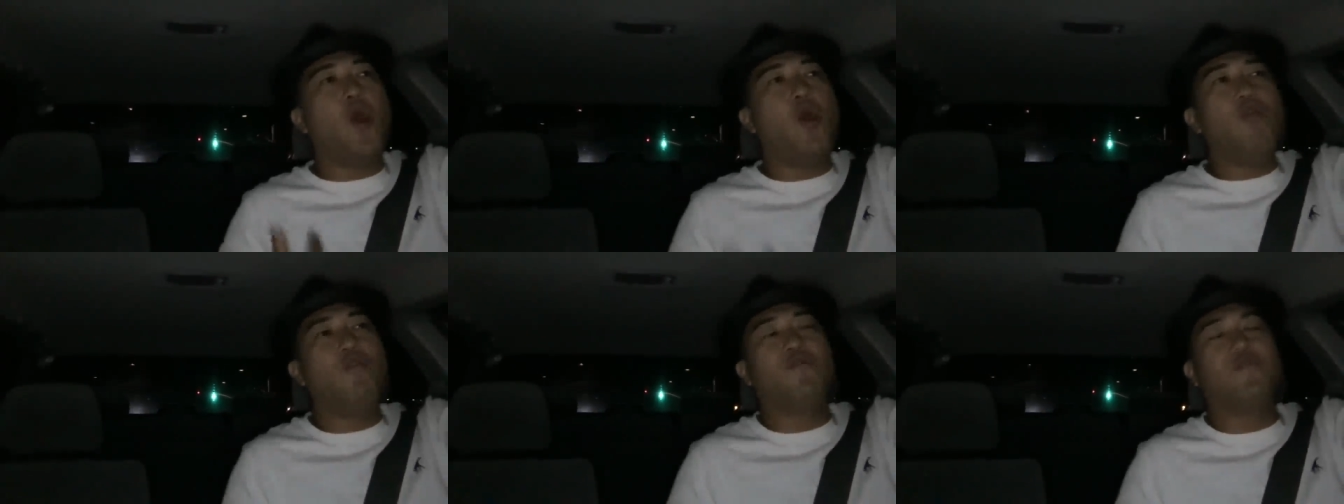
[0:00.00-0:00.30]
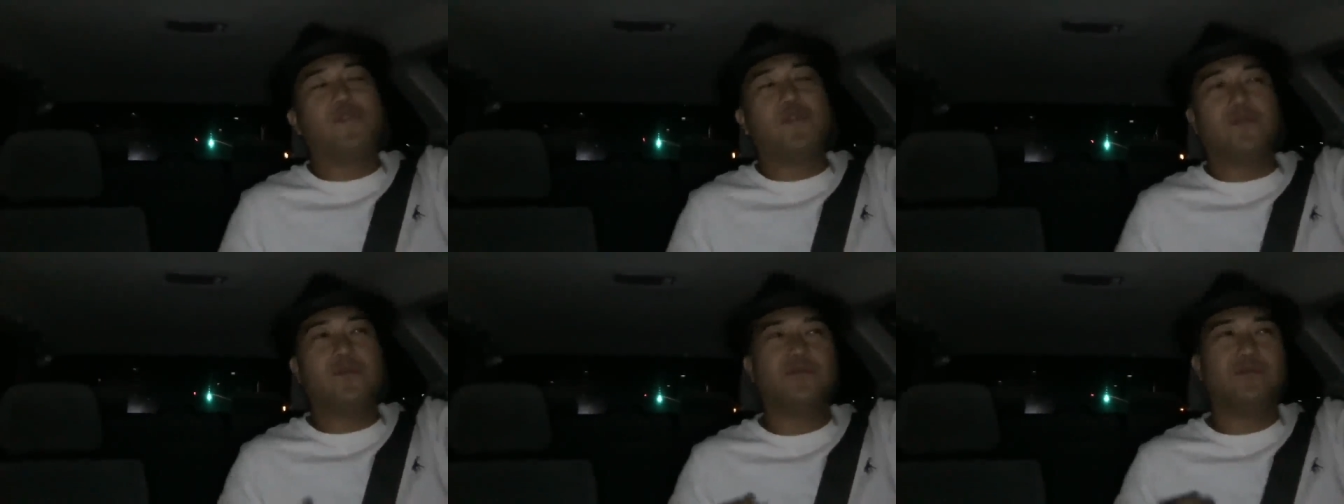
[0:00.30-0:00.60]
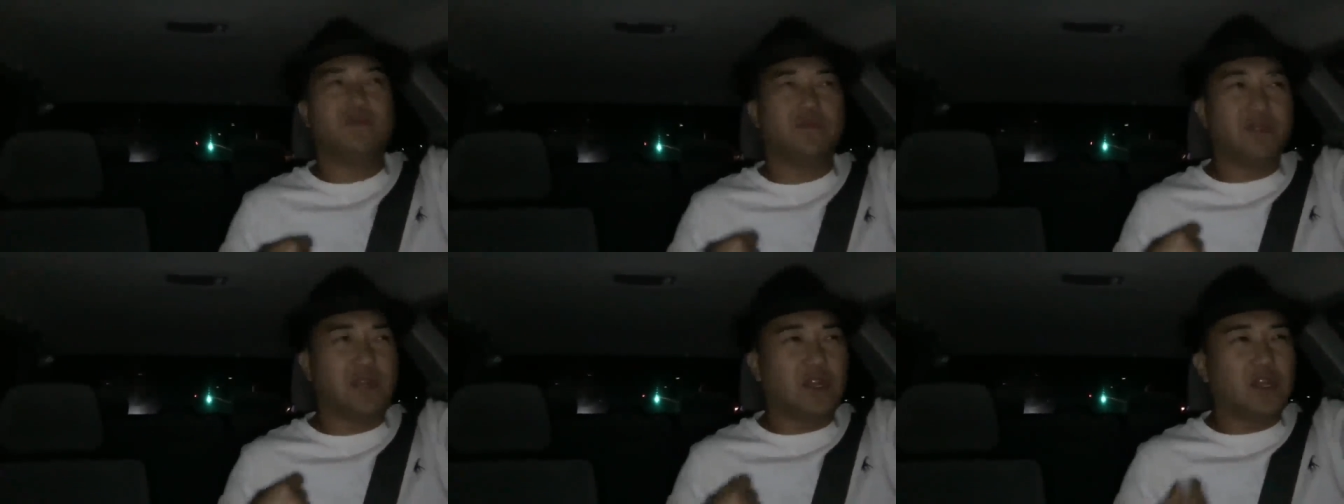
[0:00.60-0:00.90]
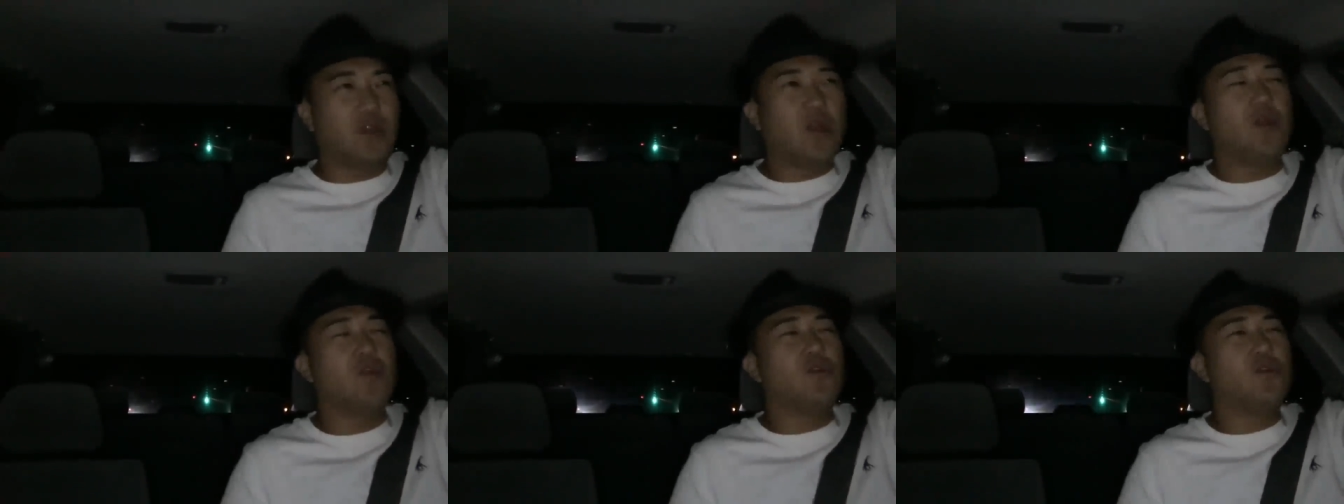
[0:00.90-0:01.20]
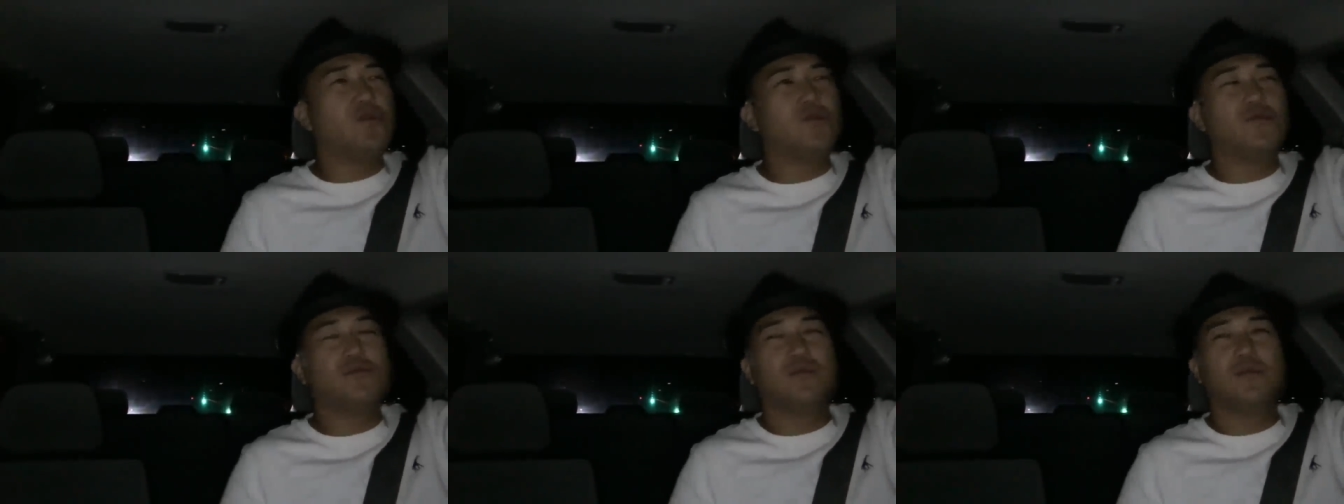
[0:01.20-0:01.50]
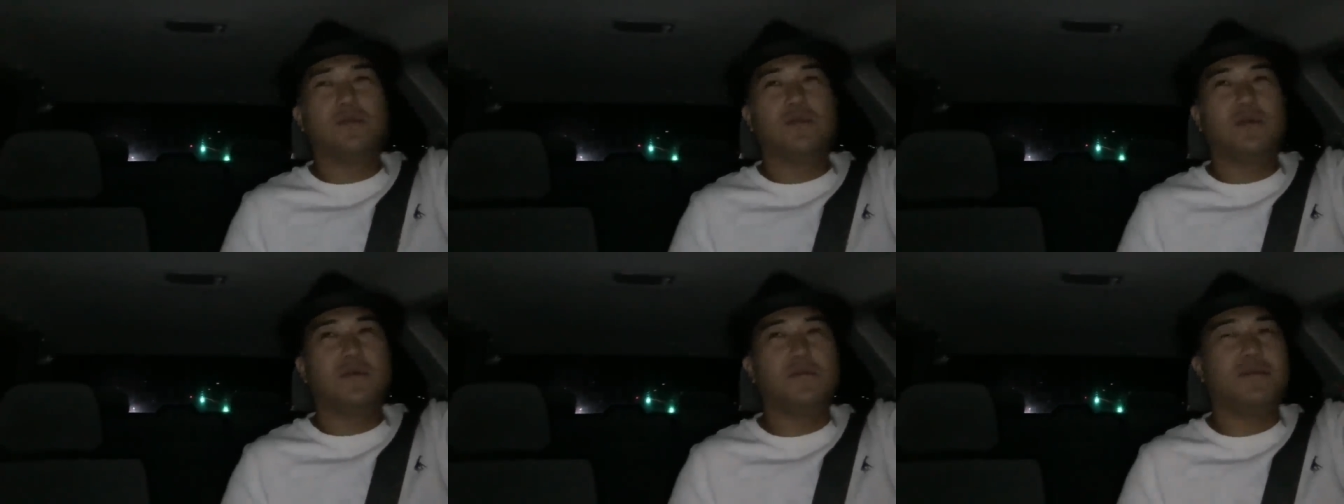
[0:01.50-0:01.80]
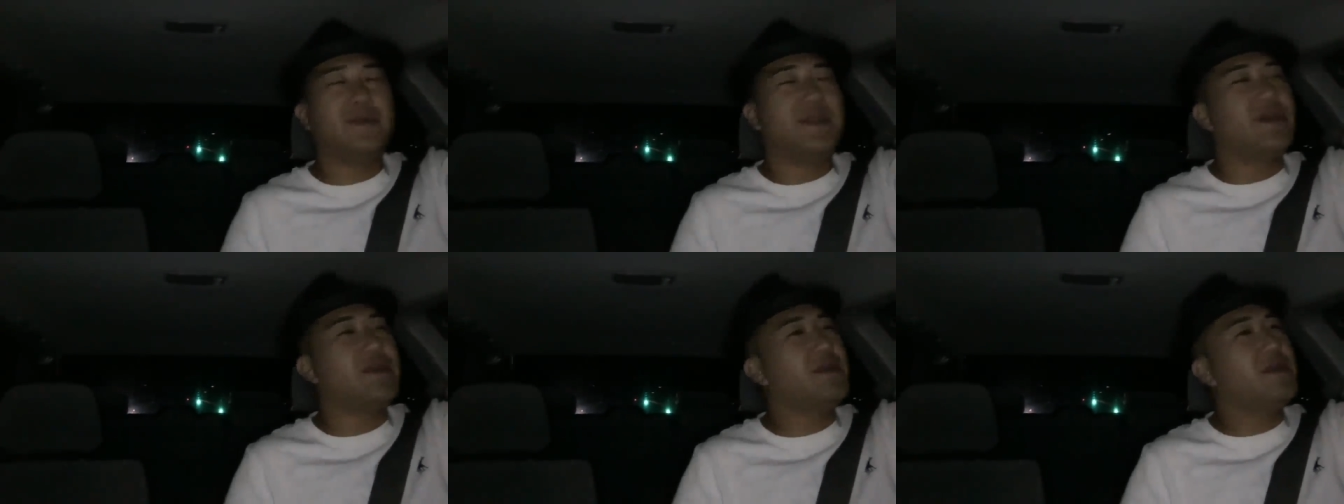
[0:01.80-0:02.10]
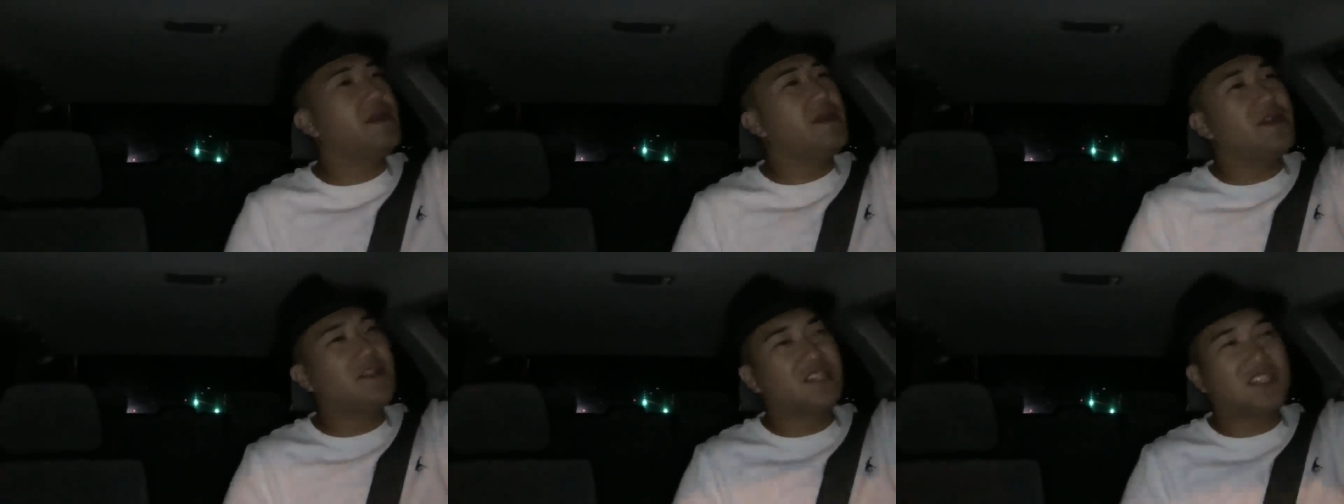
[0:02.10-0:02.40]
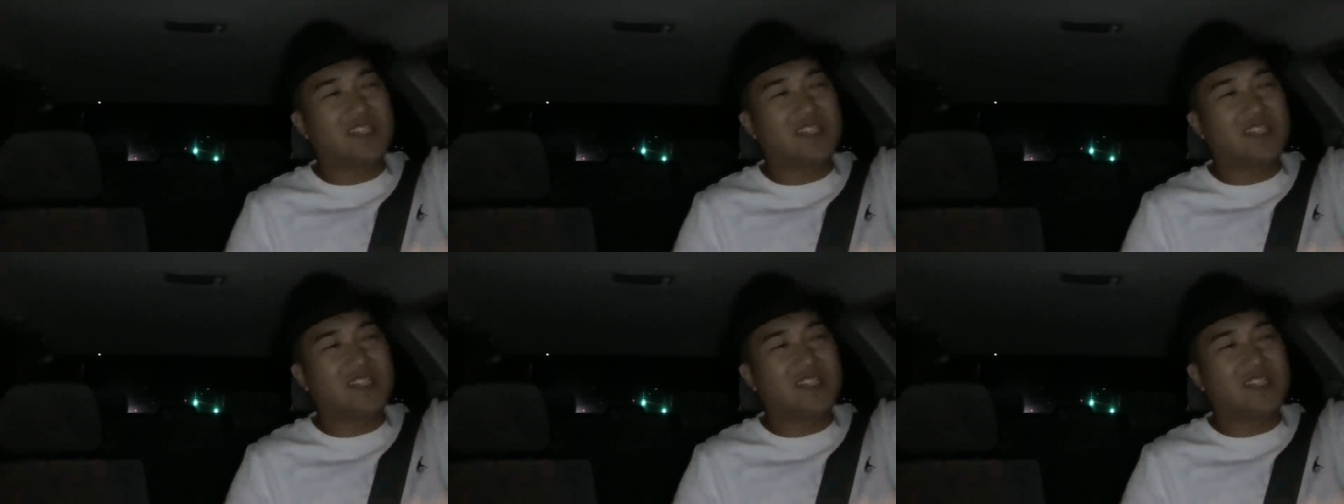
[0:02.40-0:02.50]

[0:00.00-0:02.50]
over the girl, but it, it